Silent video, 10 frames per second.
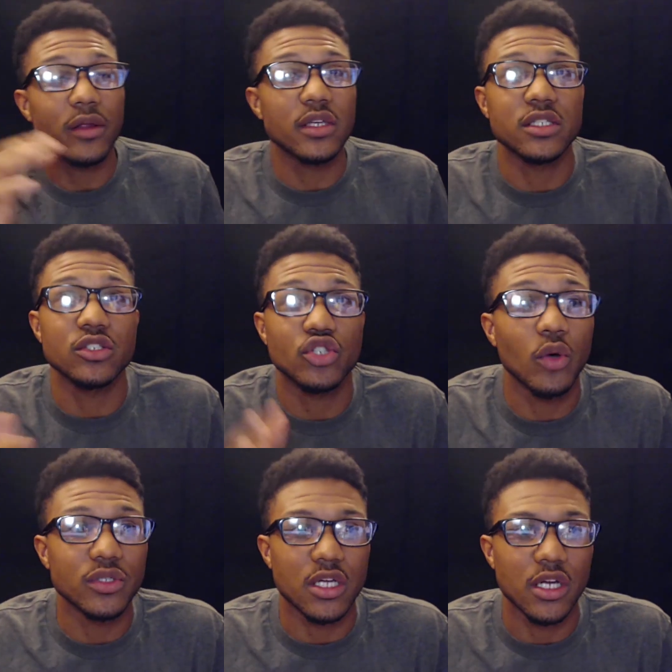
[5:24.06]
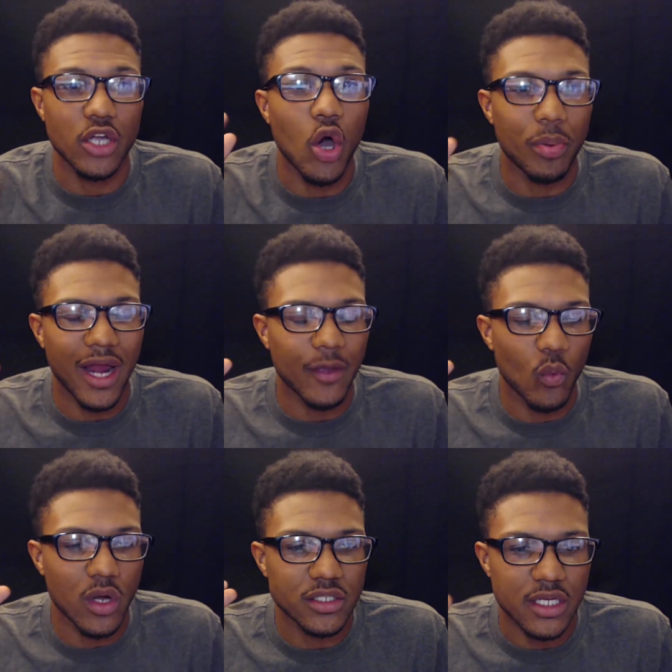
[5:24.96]
this show is going to go, but I
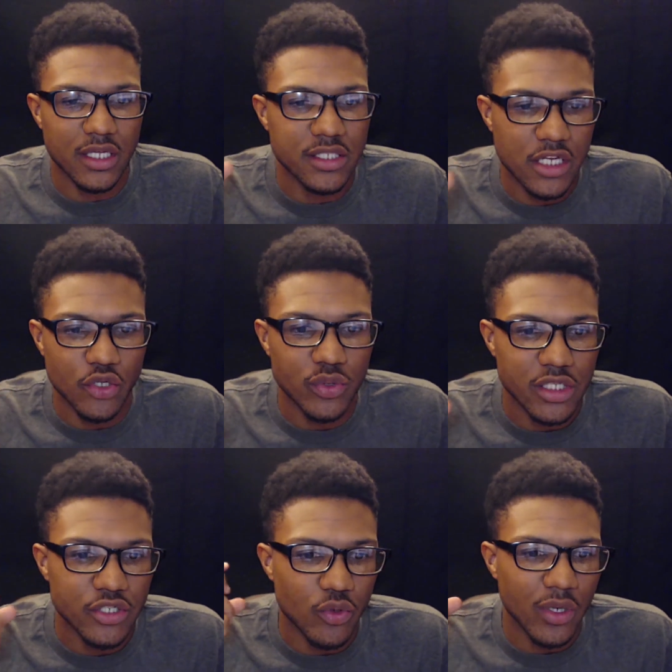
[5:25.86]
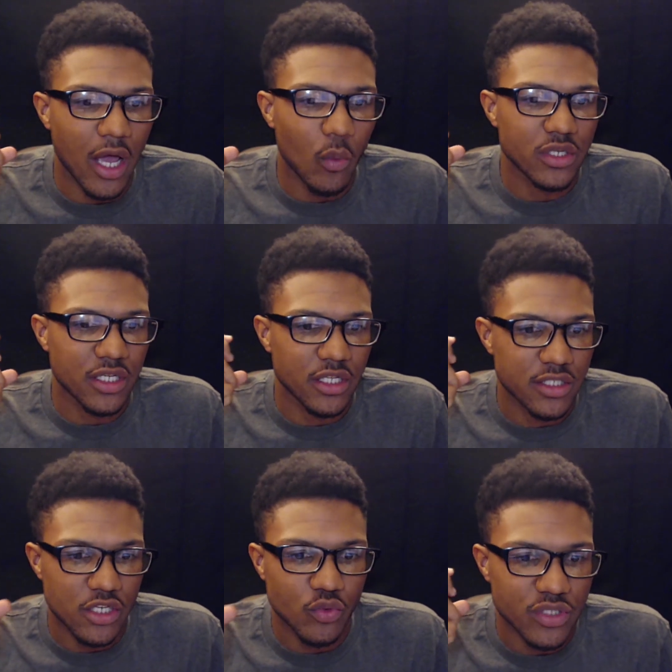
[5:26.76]
want to continuously do it. I want to
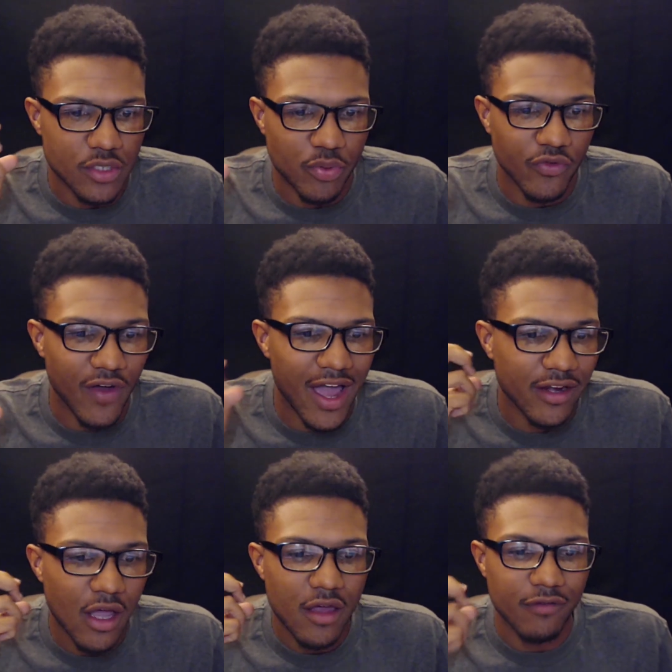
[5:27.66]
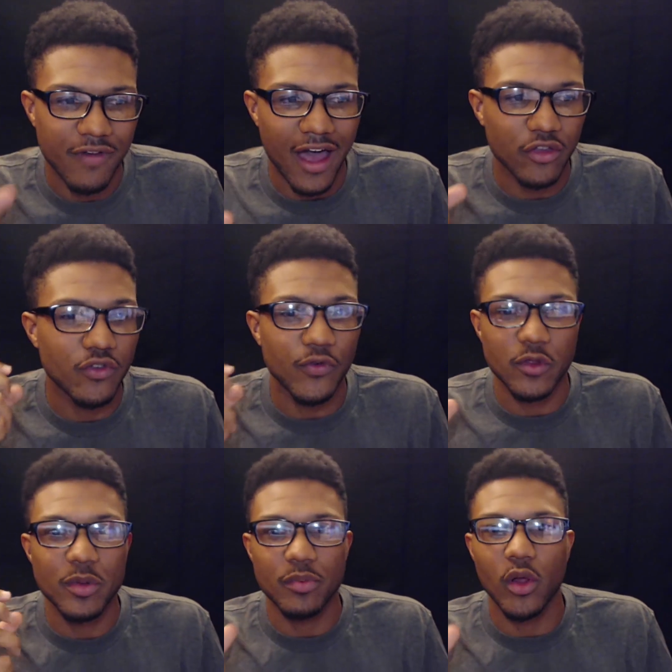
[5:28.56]
continuously provide value for the
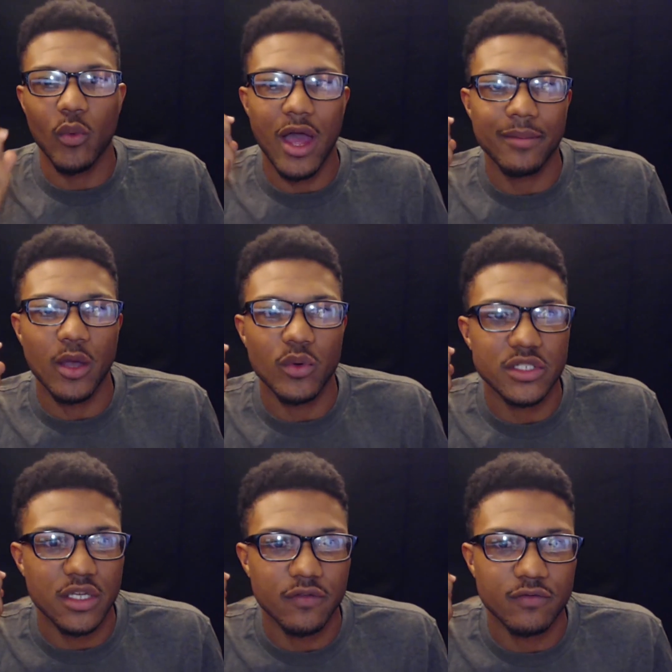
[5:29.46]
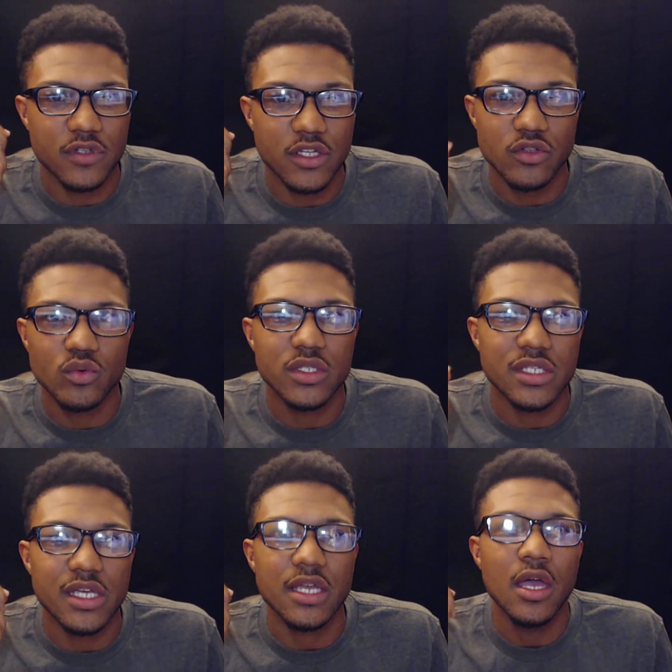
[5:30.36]
people around me. I want to
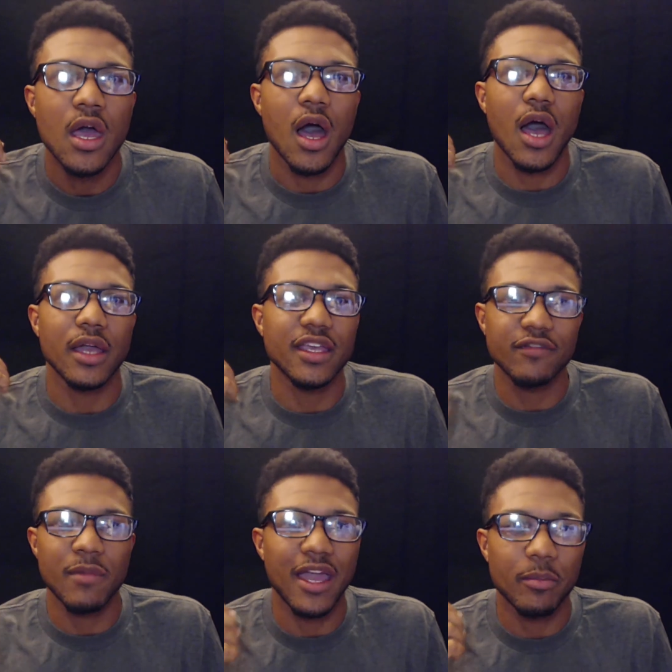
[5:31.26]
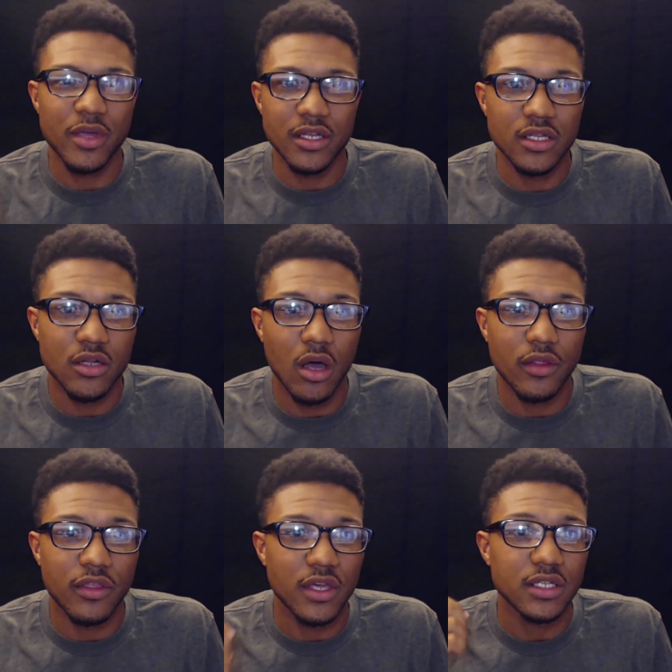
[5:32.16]
continuously give my opinion on
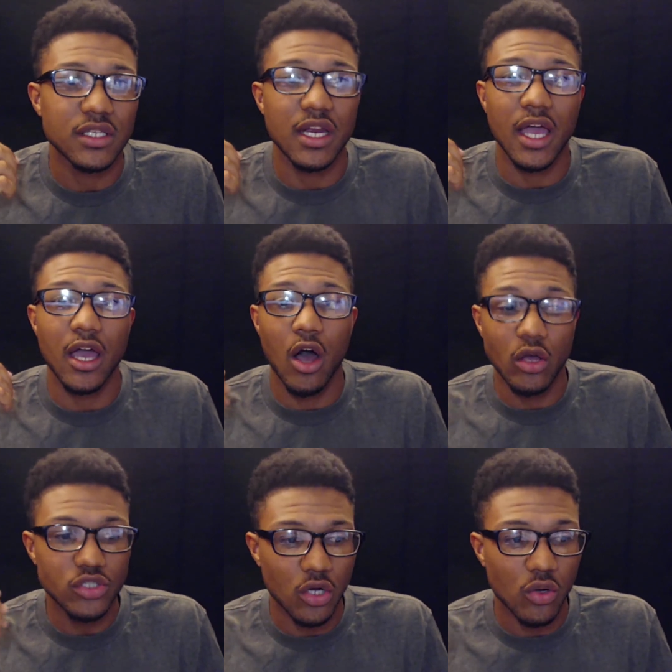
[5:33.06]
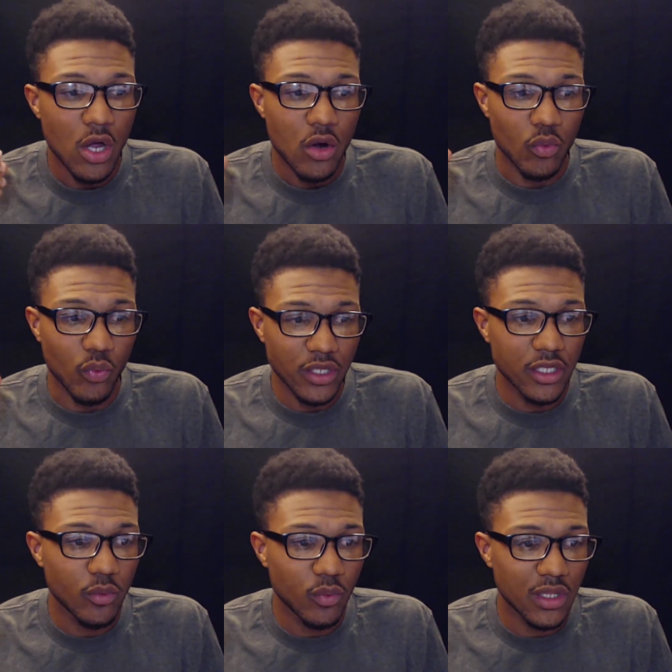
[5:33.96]
things. And I also
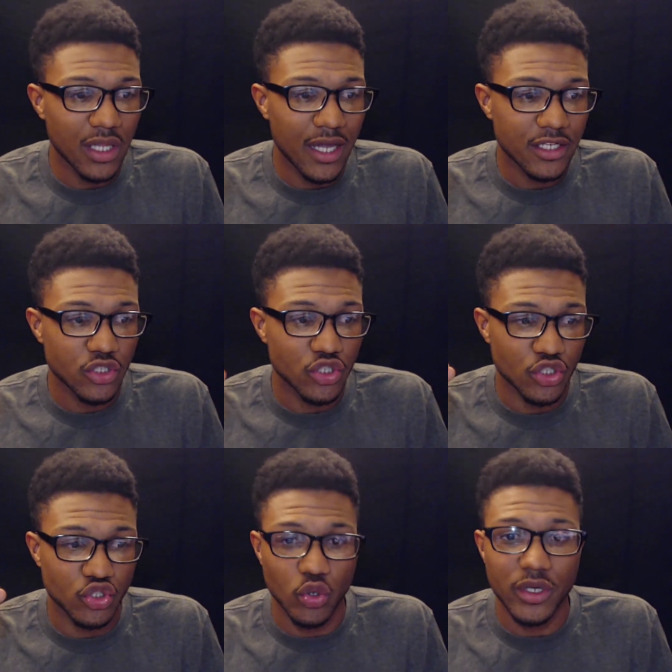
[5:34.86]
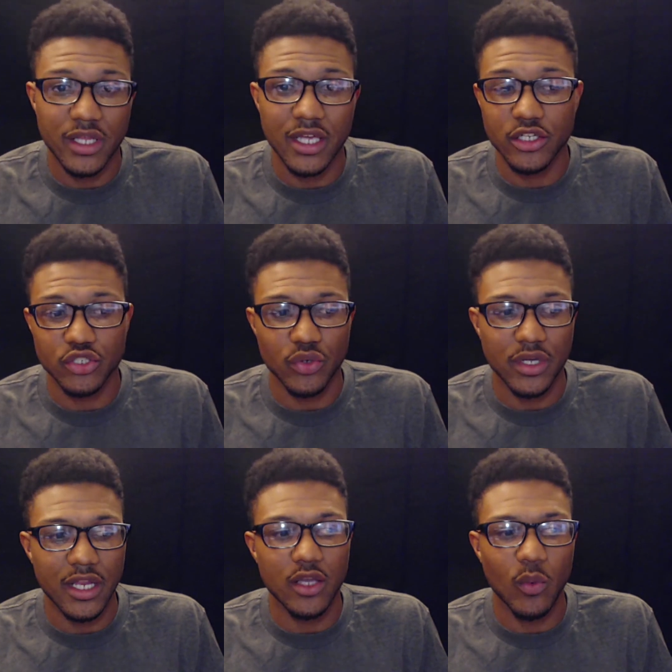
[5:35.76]
really would like to just join the
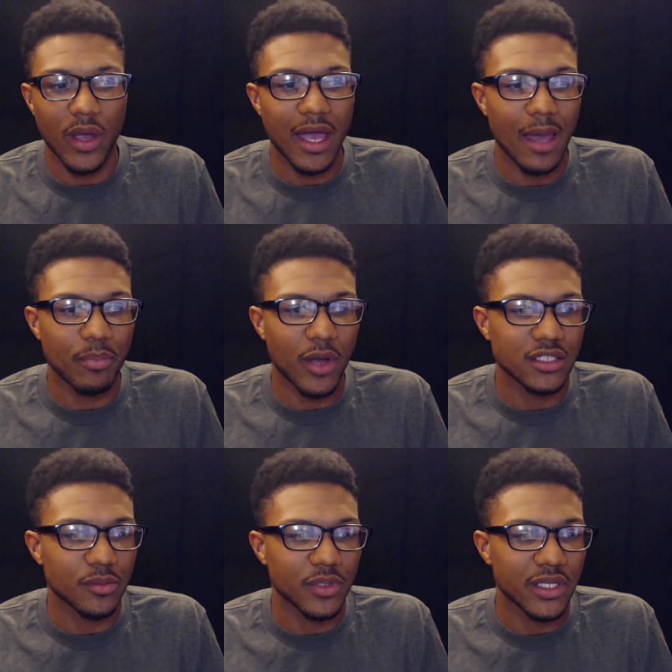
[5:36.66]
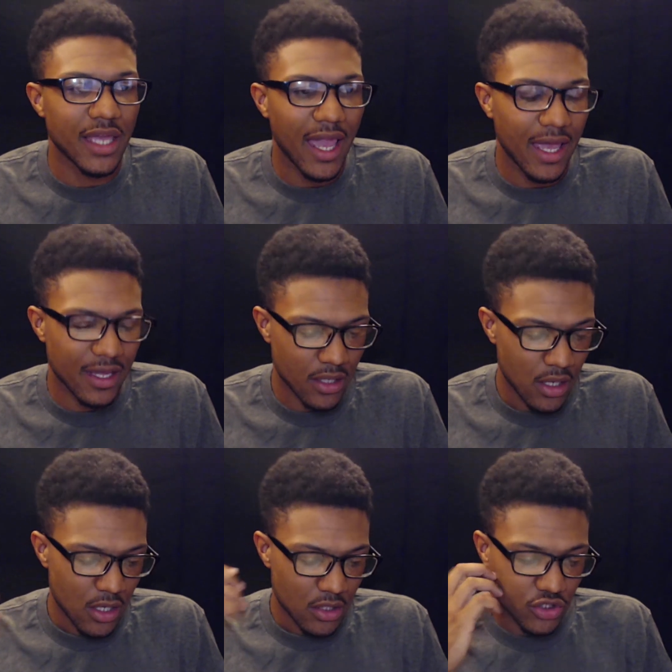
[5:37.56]
industry any way I possibly can.
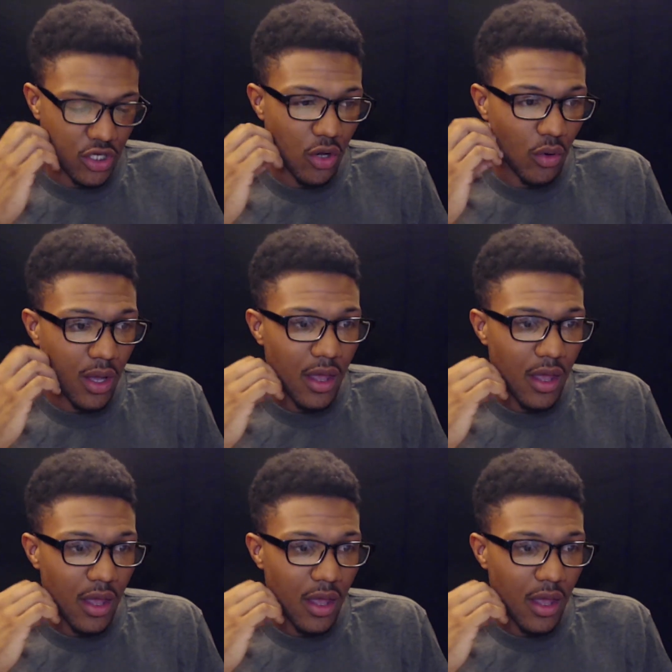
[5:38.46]
So